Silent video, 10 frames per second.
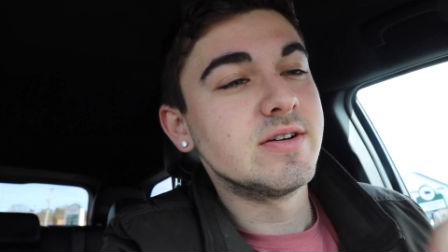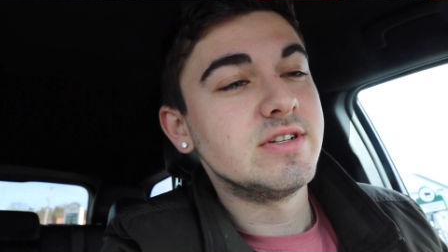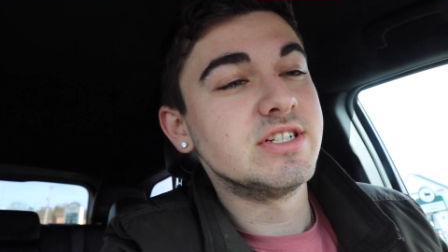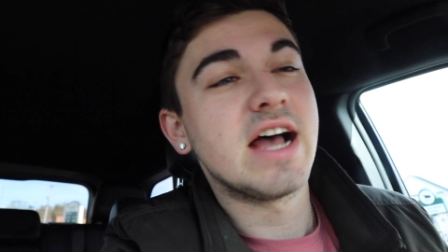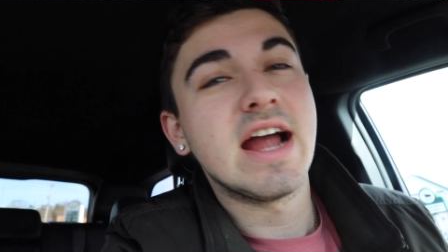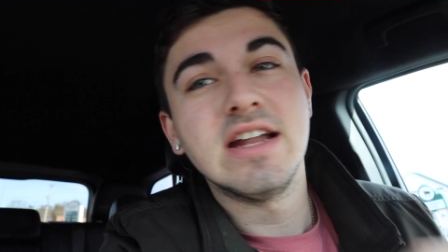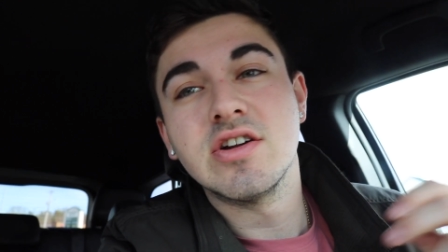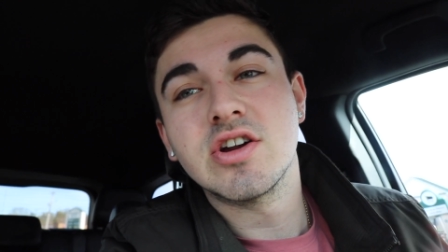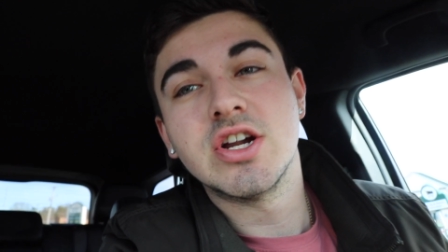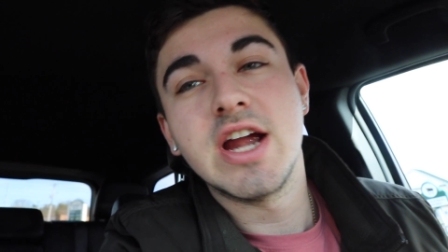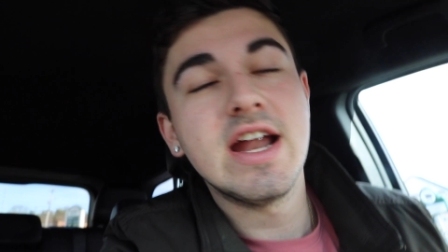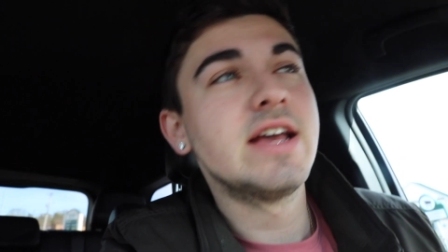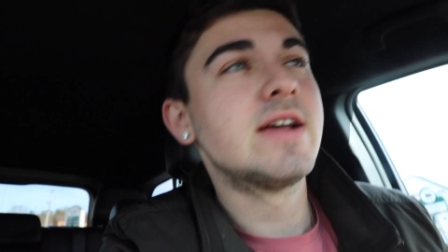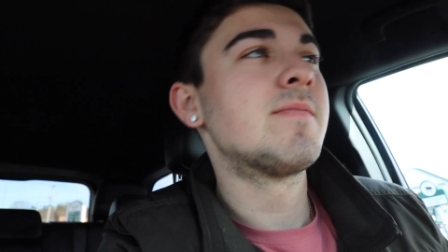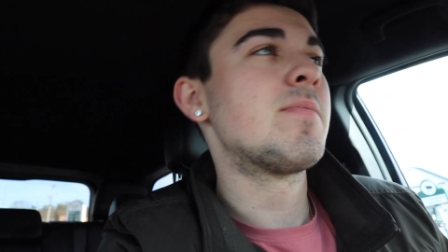designing or
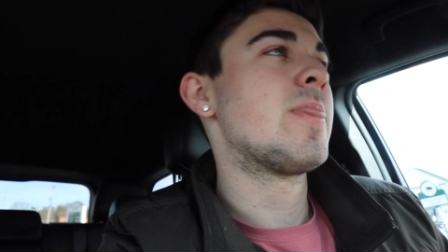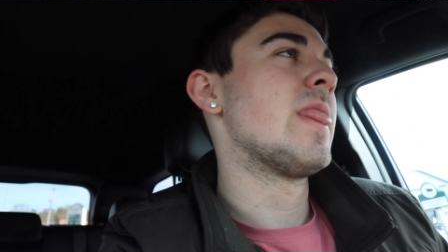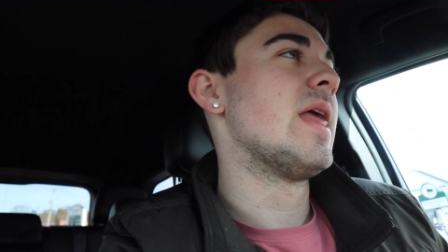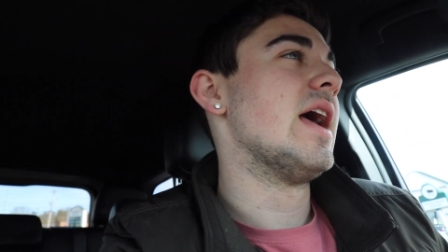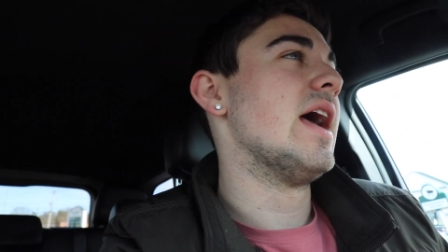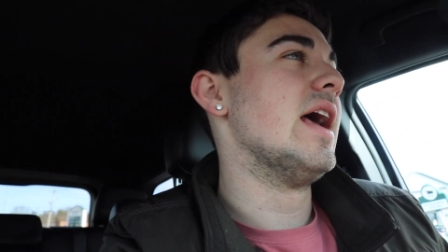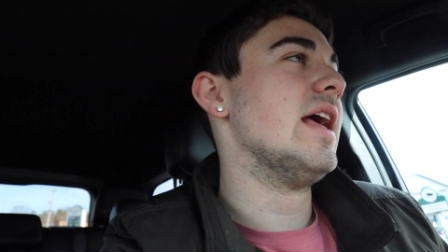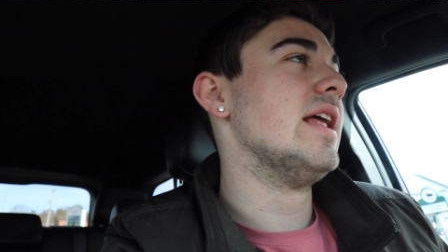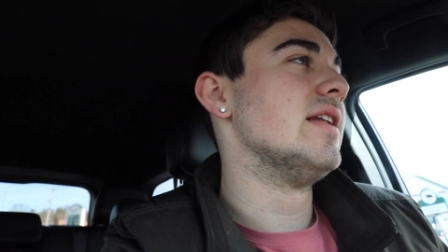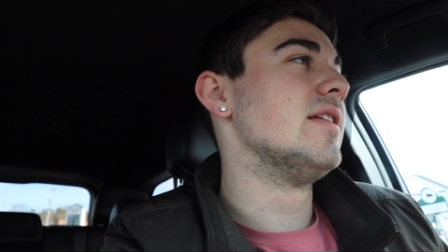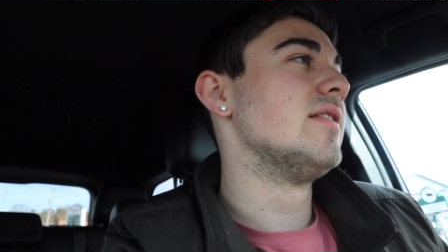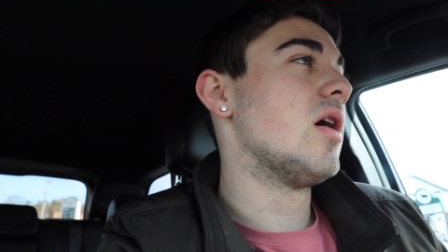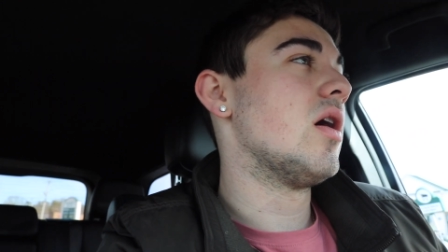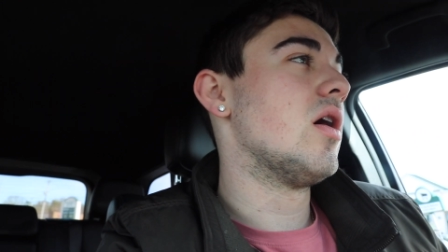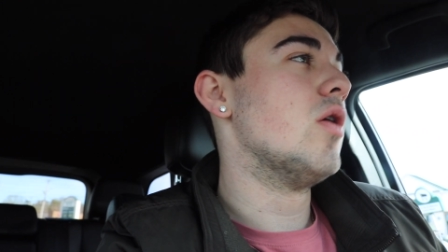creating. And
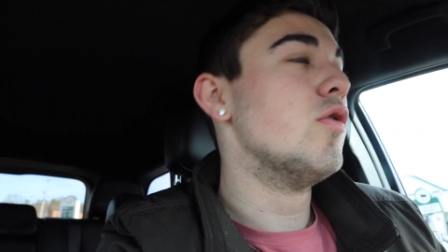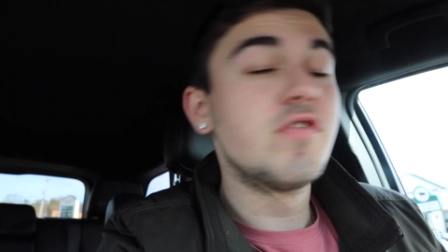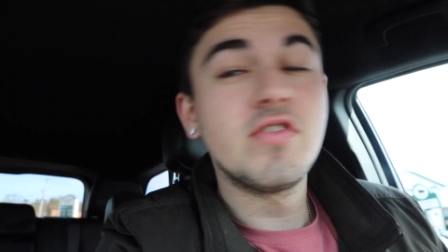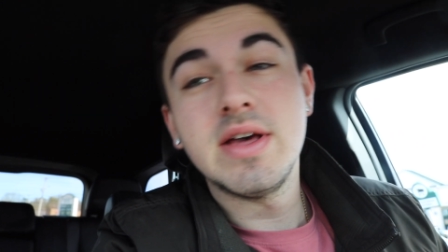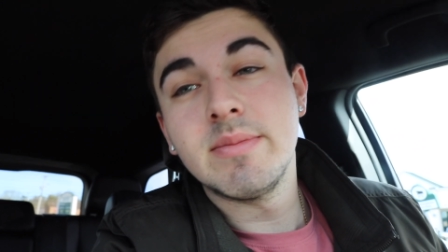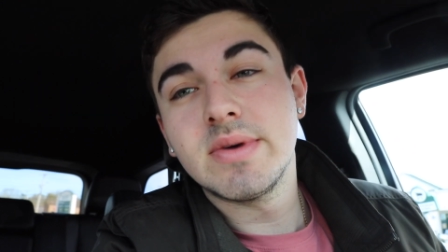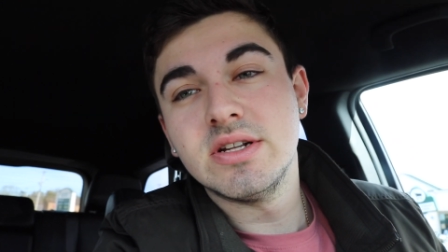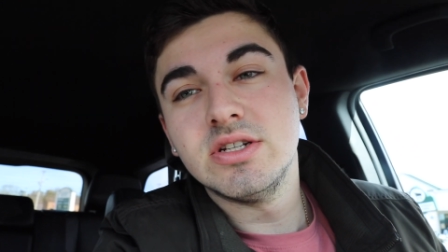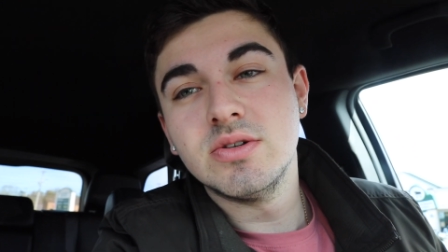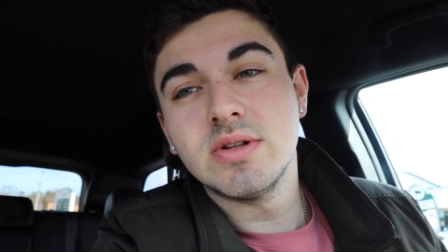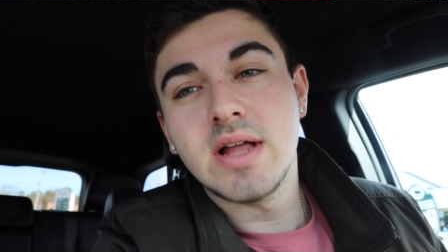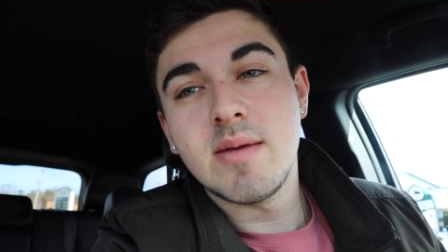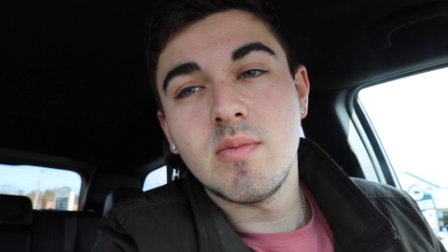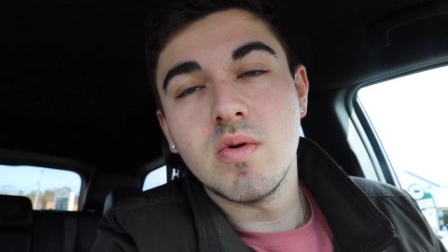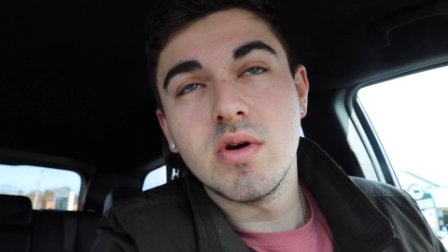hopefully I'm gonna do a
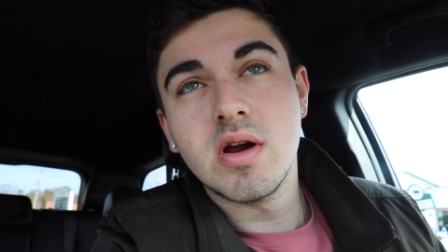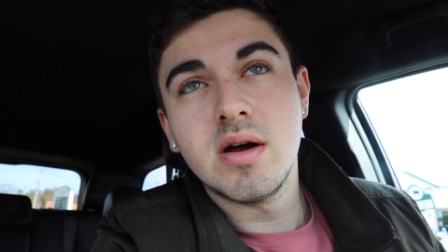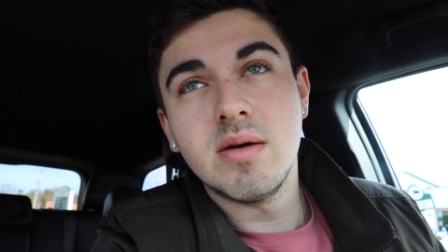lot more